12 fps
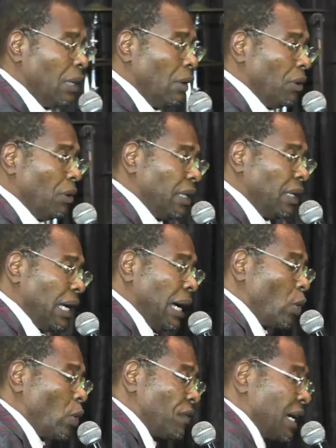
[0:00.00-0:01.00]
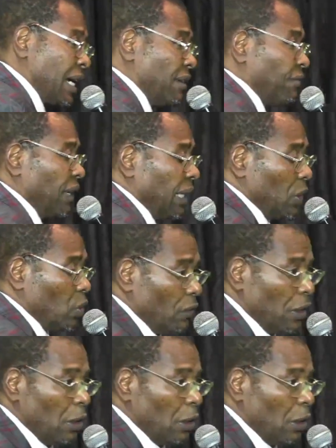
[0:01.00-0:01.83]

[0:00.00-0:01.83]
on the ark of the covenant of the